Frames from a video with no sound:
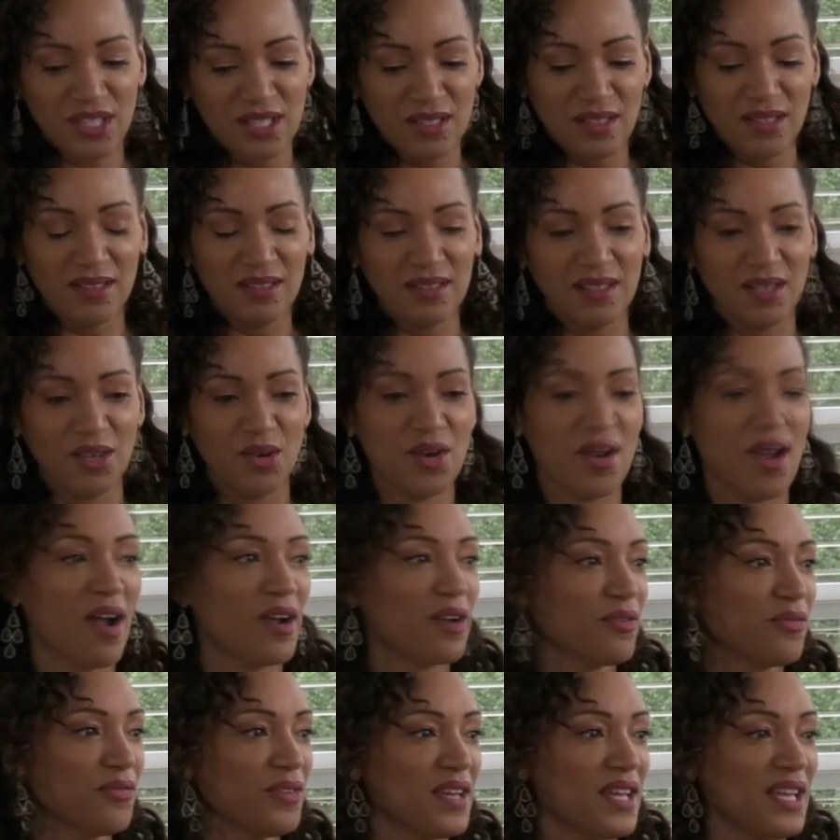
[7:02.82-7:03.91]
the
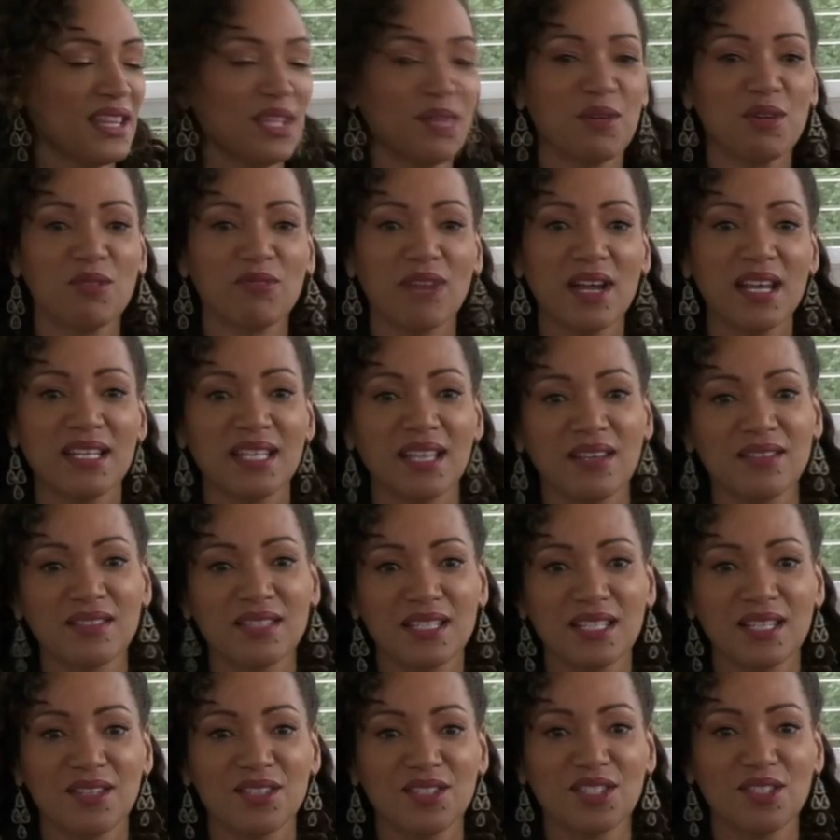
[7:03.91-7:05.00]
choreography, and then we'd run
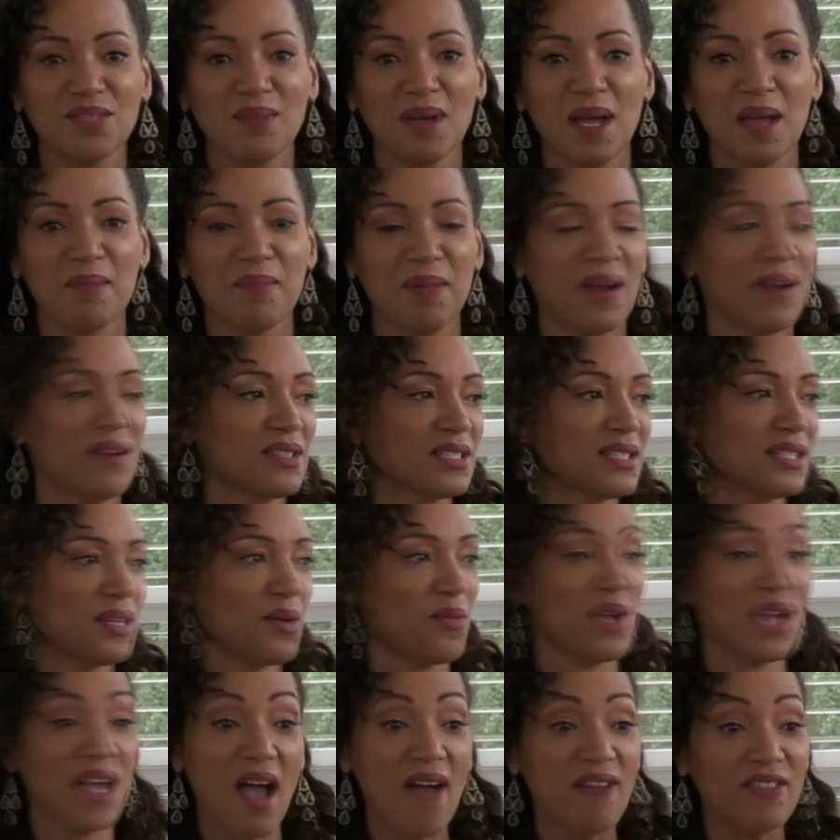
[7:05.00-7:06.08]
downstairs to my parents and say,
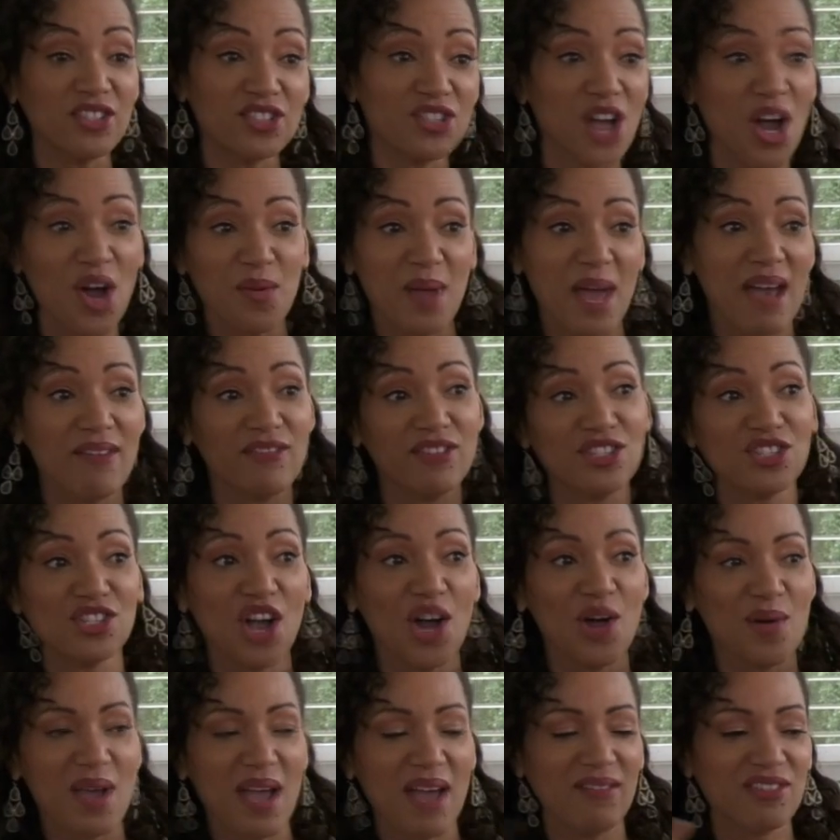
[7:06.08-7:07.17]
we have
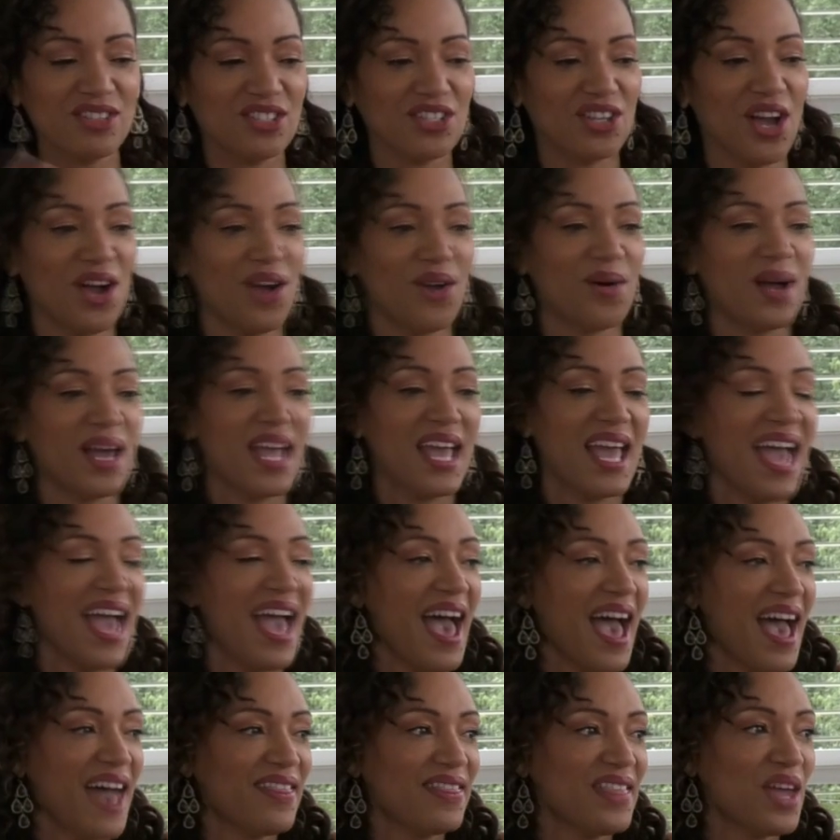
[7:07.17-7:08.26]
a show.
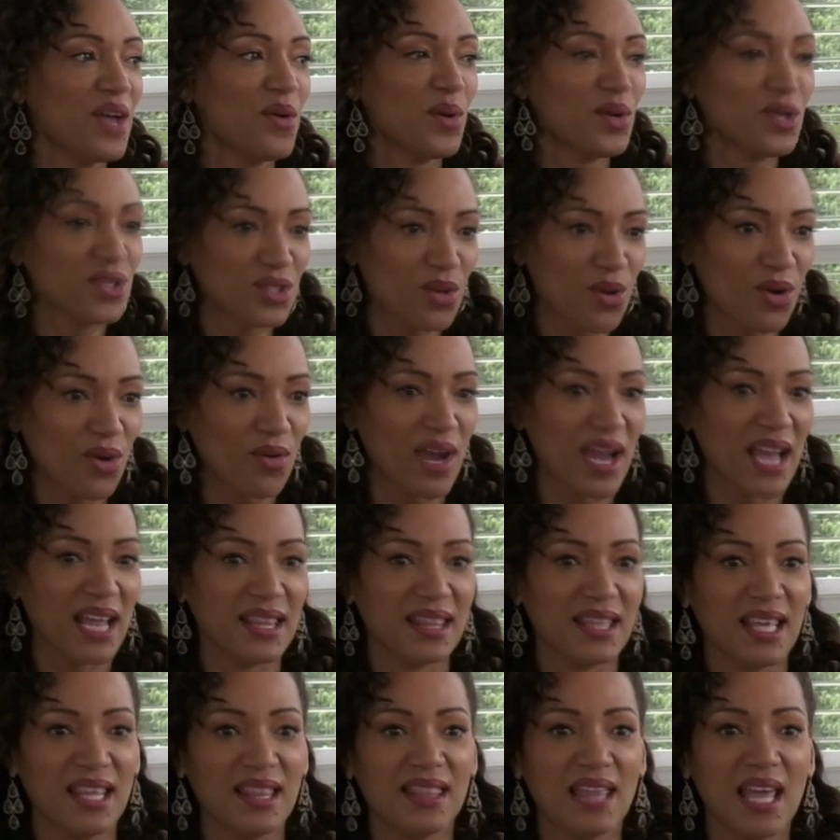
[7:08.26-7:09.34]
And they were so great
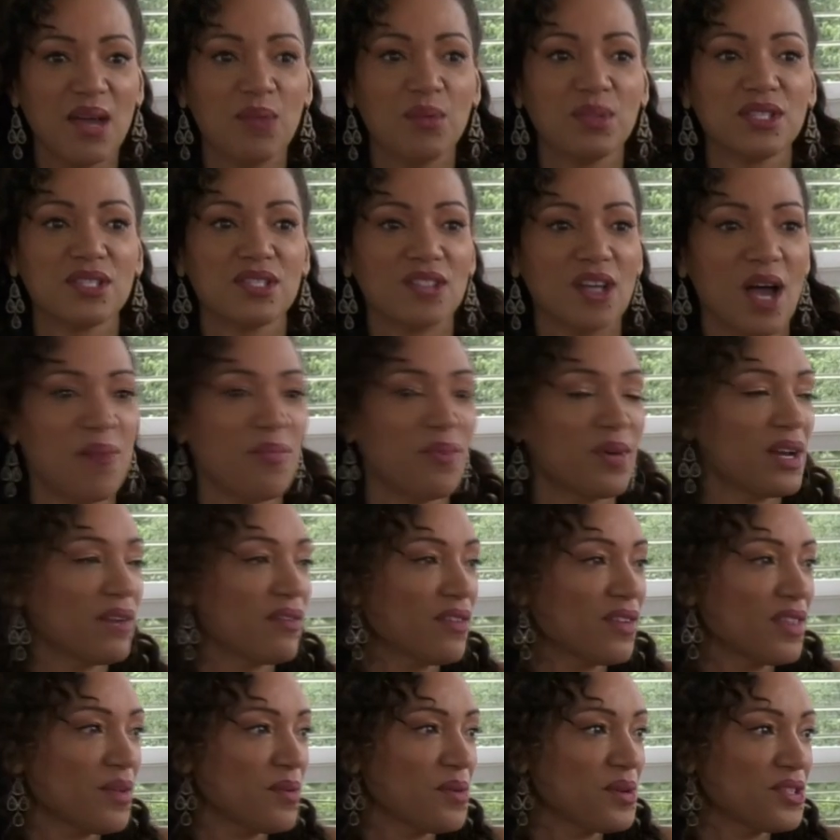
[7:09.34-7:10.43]
that they would stop
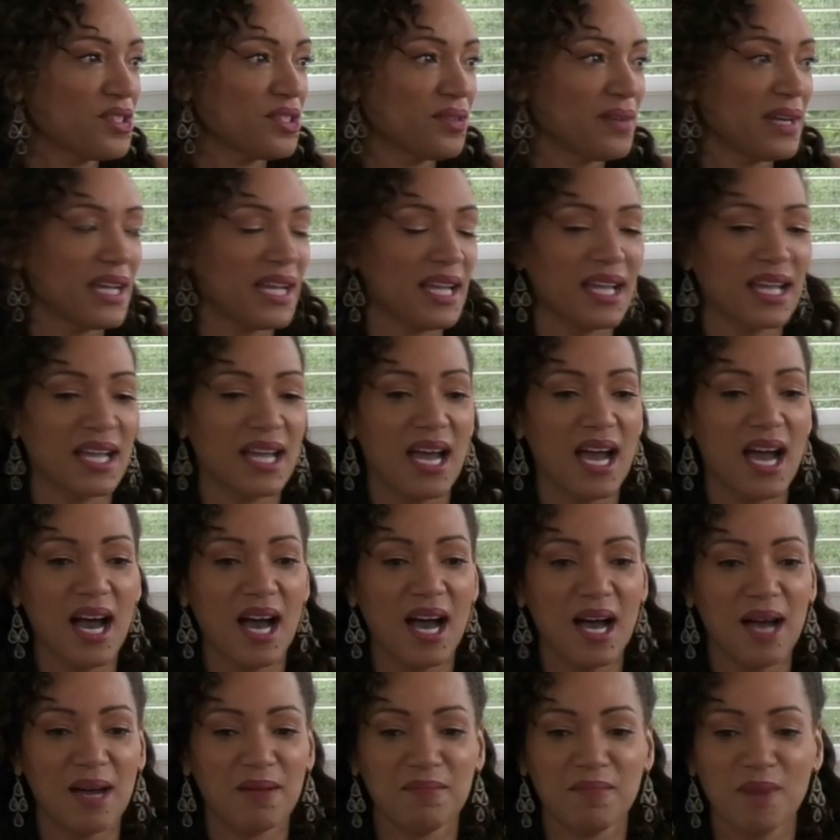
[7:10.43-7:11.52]
whatever they were doing.
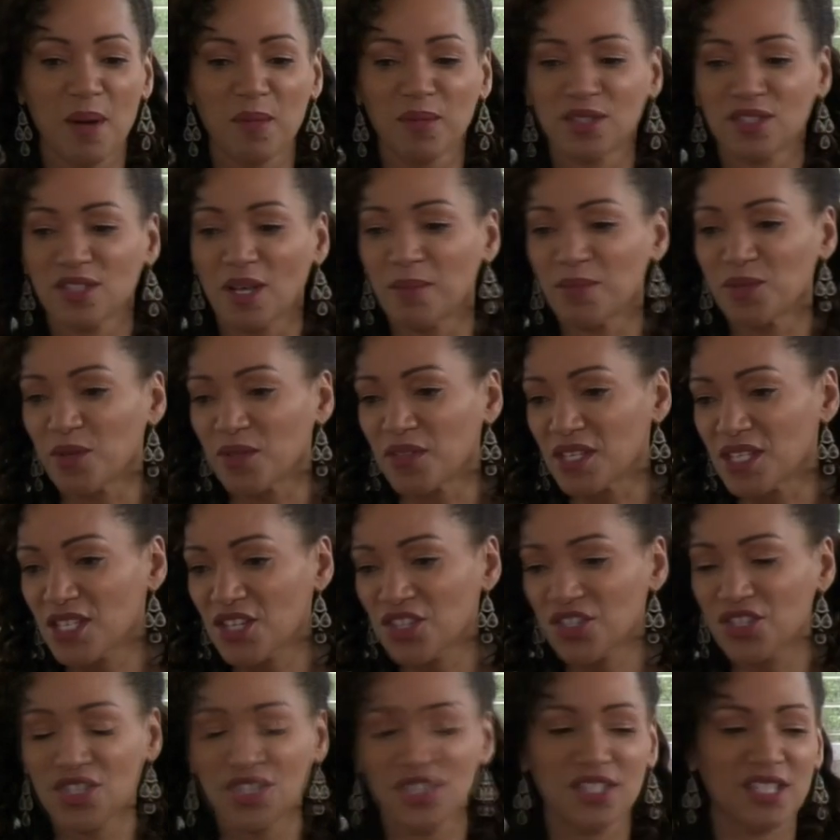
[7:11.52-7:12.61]
Mom would stop doing the
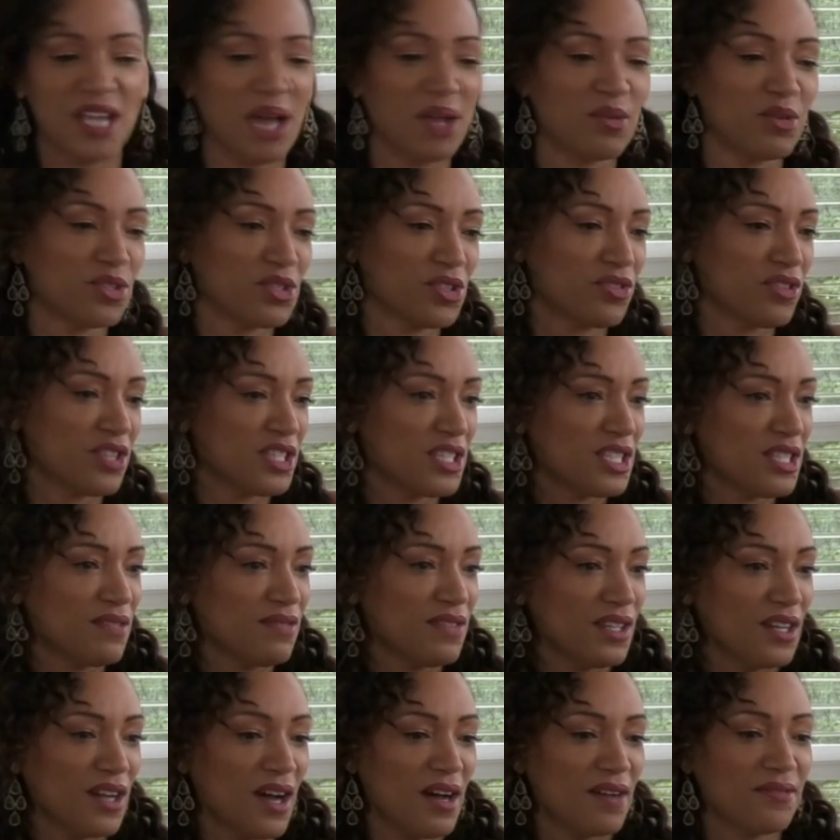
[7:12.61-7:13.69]
dishes, Dad would turn the
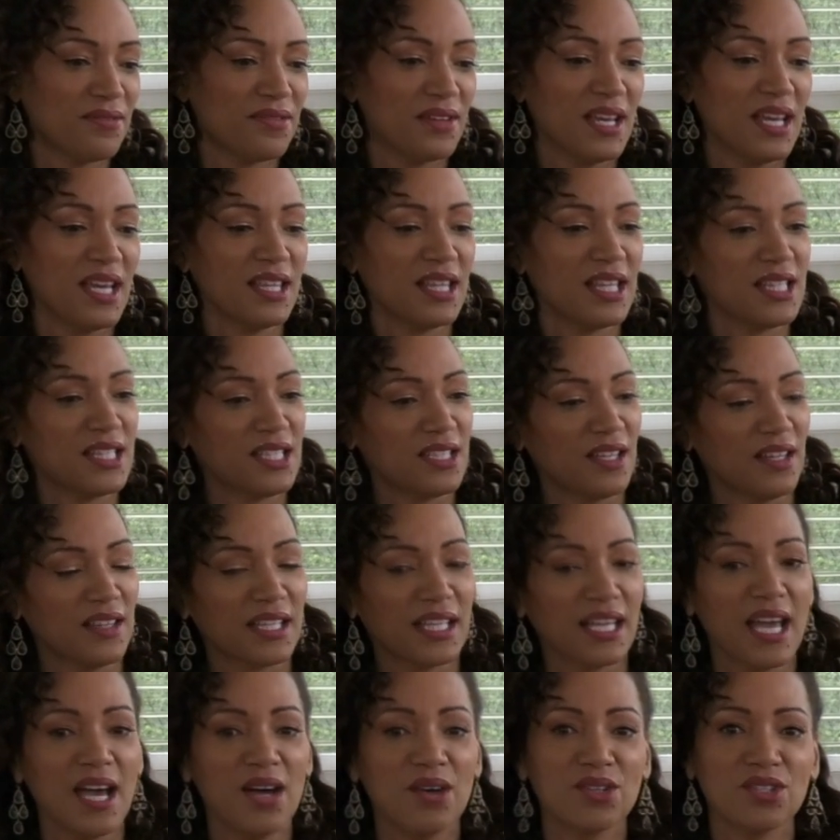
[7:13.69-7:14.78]
TV off, they'd sit on the
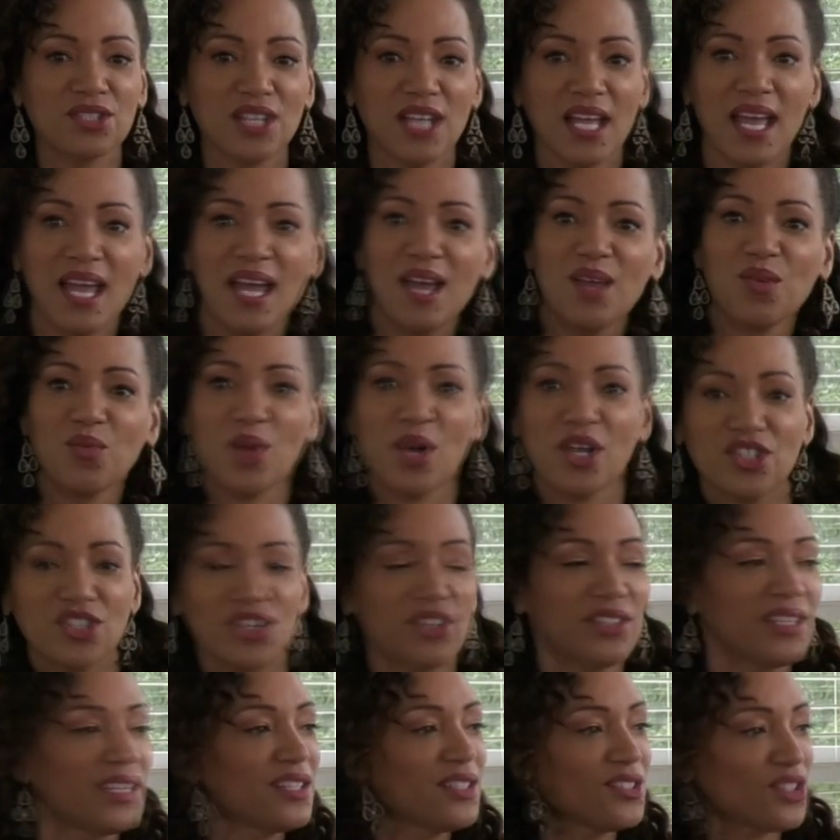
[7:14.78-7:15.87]
couch and watch
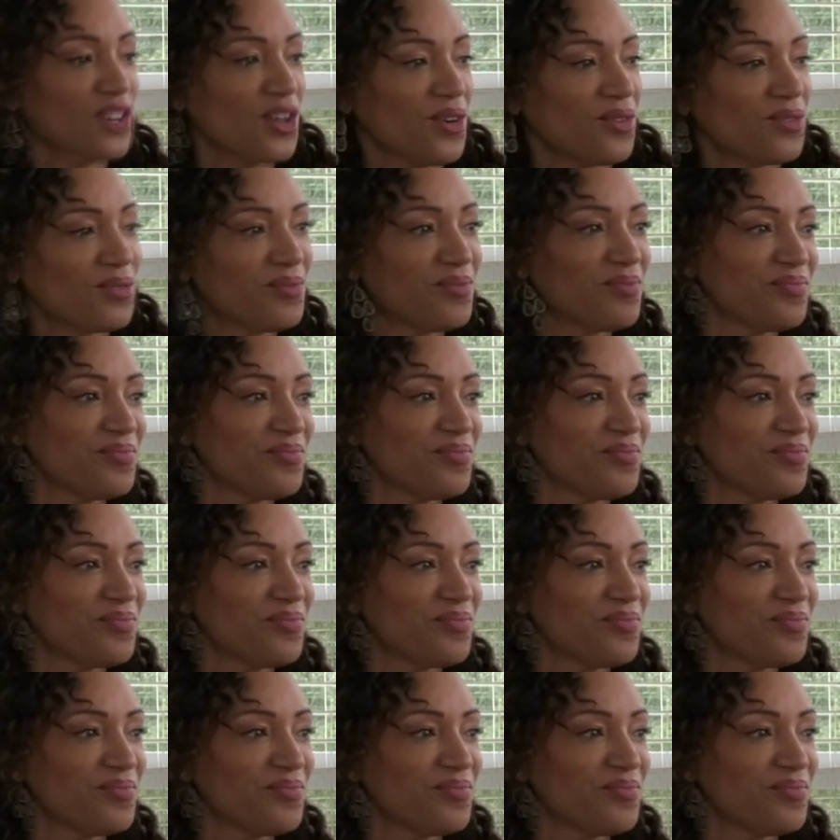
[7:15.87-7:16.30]
our little show.